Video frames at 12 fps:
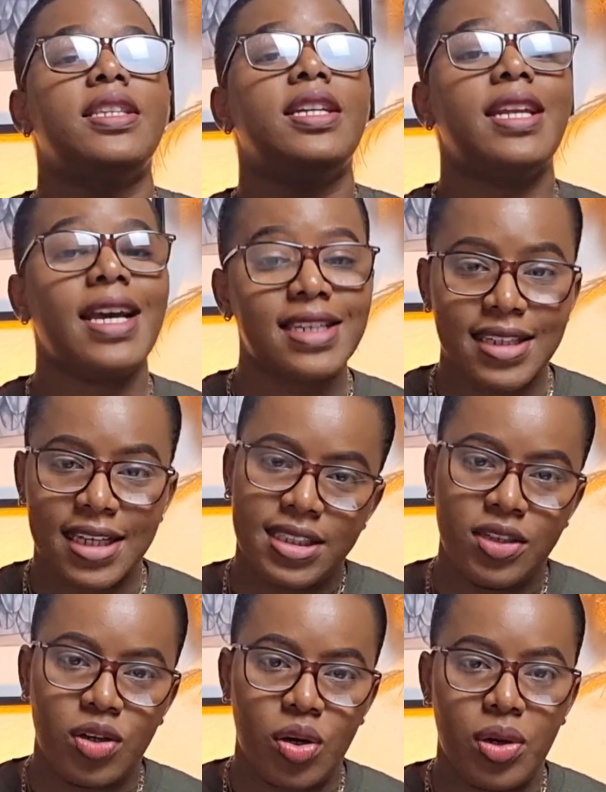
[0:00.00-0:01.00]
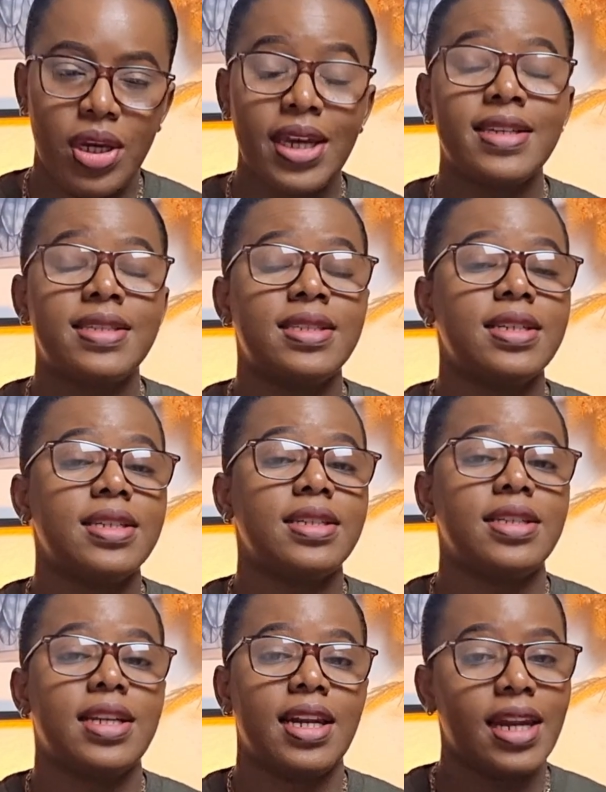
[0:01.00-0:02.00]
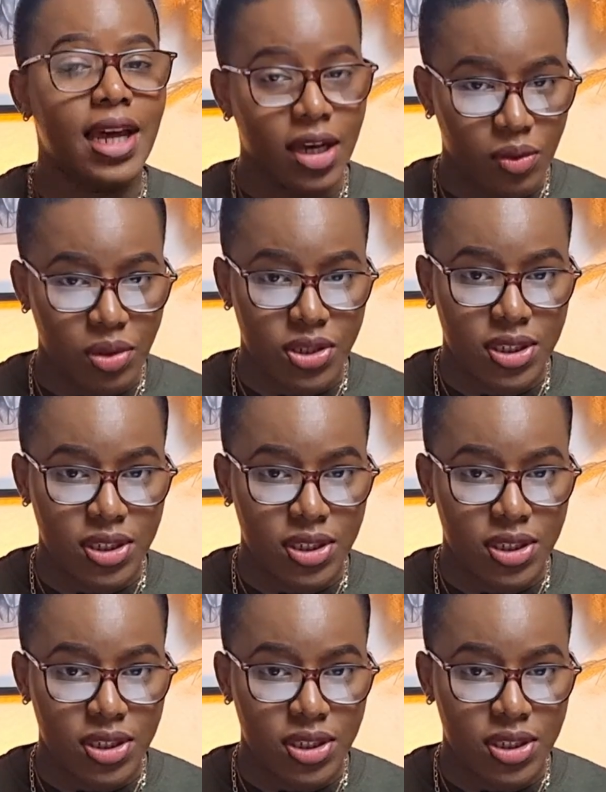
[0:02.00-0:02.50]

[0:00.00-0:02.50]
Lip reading: The next category is the language